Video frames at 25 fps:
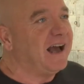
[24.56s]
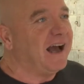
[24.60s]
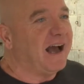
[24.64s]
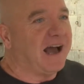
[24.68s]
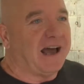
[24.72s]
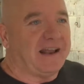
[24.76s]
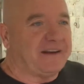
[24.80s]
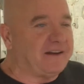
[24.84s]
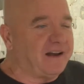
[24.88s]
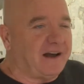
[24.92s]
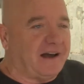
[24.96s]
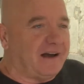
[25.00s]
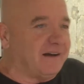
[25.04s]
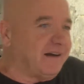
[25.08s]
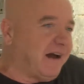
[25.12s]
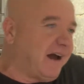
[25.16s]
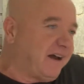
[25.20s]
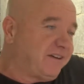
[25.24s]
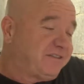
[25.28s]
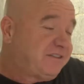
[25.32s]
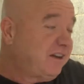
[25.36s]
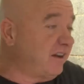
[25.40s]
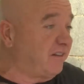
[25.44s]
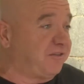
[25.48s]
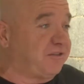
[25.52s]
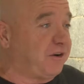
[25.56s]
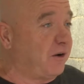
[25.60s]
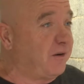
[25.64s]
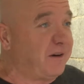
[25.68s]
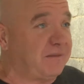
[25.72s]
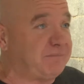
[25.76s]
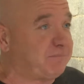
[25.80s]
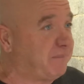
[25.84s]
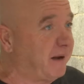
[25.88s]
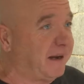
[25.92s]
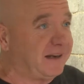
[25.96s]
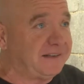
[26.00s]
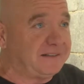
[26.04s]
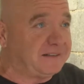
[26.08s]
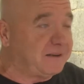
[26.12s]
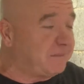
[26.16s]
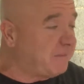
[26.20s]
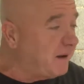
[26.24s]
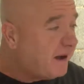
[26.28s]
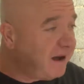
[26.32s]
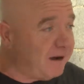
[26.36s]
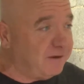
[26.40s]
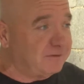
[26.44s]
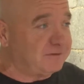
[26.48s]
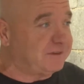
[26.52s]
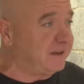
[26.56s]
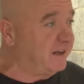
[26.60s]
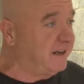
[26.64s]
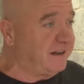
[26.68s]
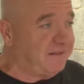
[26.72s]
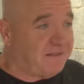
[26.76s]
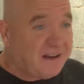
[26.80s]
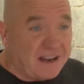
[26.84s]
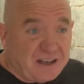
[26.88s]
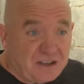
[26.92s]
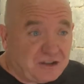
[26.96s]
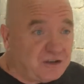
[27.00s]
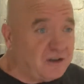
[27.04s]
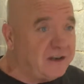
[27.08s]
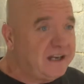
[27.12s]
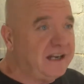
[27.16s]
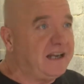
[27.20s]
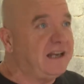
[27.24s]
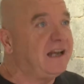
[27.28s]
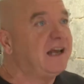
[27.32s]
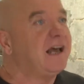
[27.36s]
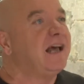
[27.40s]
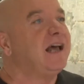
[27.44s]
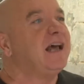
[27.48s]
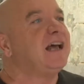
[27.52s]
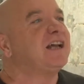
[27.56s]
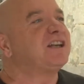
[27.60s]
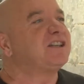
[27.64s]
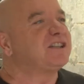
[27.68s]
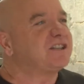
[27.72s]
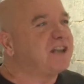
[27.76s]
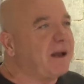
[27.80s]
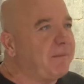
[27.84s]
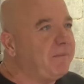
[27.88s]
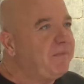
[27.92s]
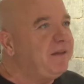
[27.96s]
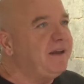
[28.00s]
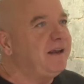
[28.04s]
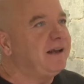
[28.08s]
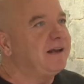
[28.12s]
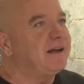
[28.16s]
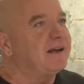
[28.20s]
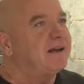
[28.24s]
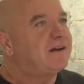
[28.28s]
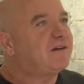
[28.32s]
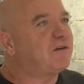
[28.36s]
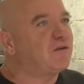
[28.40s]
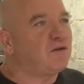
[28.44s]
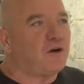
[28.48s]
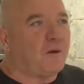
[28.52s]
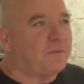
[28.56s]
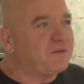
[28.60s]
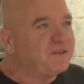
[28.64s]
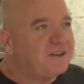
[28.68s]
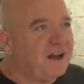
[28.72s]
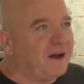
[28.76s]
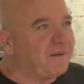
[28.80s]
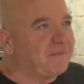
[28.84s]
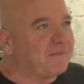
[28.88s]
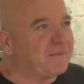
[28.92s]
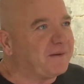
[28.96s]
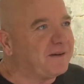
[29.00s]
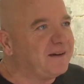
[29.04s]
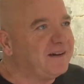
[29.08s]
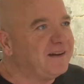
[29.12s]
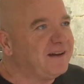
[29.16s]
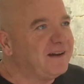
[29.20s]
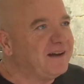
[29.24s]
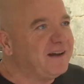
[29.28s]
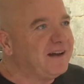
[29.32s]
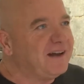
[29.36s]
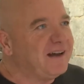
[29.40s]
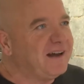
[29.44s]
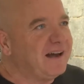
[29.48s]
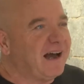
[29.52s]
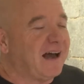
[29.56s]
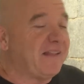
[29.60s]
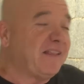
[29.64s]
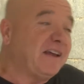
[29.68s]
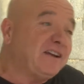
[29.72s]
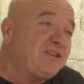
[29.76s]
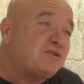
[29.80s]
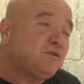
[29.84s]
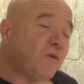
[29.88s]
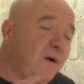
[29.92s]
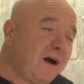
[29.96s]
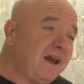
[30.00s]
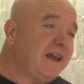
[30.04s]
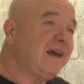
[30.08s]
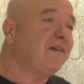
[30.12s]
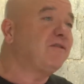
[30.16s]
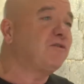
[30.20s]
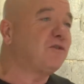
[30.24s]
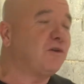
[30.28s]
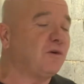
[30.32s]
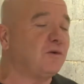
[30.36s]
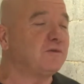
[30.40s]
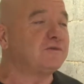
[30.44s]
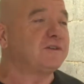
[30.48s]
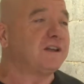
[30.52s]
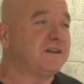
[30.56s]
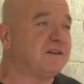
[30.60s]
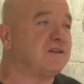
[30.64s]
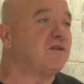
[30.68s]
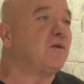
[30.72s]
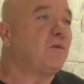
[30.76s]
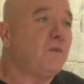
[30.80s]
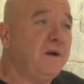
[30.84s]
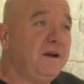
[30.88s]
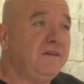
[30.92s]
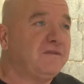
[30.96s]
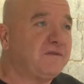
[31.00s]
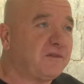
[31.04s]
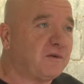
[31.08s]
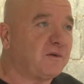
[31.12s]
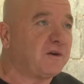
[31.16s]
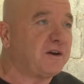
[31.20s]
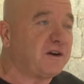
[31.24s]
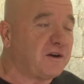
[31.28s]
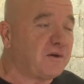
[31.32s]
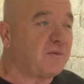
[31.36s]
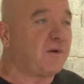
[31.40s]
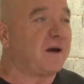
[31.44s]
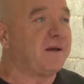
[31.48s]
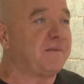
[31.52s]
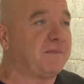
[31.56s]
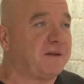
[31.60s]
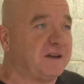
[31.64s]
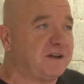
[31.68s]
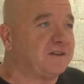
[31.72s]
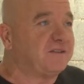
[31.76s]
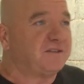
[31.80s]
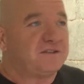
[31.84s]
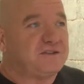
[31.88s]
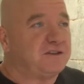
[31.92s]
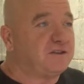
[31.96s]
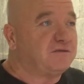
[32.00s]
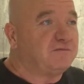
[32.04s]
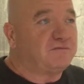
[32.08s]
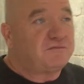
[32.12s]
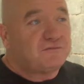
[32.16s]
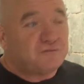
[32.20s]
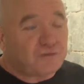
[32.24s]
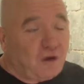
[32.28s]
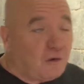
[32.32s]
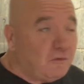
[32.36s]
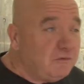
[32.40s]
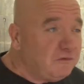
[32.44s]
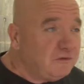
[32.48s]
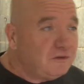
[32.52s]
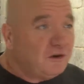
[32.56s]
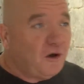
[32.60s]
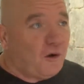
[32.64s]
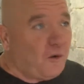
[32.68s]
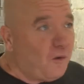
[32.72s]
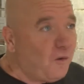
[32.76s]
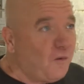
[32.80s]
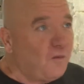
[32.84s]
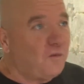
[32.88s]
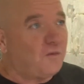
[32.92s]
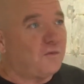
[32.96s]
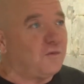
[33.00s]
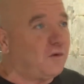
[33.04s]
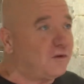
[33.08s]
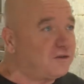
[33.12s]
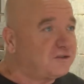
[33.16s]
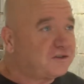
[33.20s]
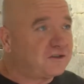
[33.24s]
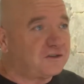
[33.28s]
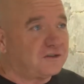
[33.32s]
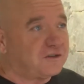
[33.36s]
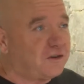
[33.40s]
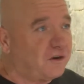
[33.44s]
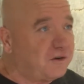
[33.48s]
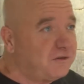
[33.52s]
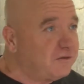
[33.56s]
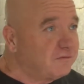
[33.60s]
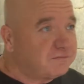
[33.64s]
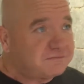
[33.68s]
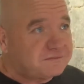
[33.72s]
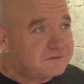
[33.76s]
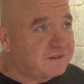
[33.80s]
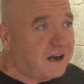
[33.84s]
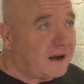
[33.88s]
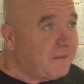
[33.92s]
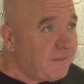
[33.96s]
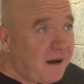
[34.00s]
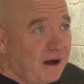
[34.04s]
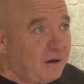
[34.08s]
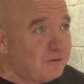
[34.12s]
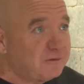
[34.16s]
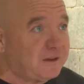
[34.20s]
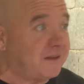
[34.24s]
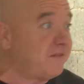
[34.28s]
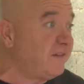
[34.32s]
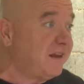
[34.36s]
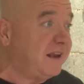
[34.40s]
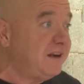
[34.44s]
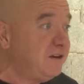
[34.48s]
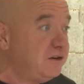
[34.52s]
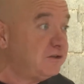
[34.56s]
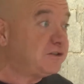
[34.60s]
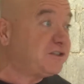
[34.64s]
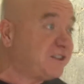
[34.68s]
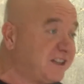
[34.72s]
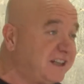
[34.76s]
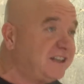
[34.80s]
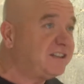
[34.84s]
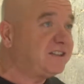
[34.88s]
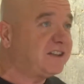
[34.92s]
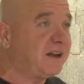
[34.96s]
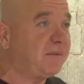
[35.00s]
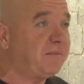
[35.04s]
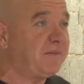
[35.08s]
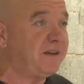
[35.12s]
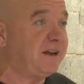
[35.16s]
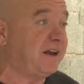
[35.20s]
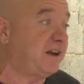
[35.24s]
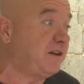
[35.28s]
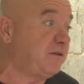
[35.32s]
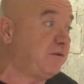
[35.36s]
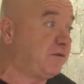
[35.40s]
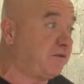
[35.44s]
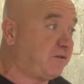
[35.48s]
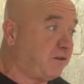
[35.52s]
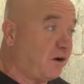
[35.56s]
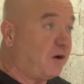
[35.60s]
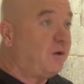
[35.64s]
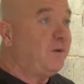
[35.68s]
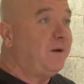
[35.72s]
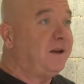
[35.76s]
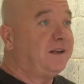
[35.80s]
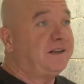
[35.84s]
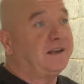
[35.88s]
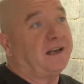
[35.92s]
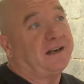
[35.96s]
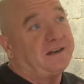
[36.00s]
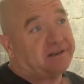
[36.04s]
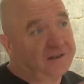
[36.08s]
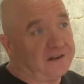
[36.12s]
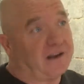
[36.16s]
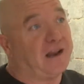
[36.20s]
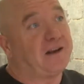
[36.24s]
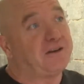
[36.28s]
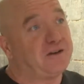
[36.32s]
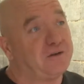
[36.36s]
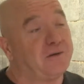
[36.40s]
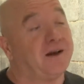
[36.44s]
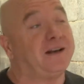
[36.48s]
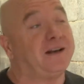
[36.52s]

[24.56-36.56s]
And I start throwing paint about, and eventually something crops up. And that's why I've called it Windfall in a way, because you don't know what's going to come out, and then you see something and you follow it, and you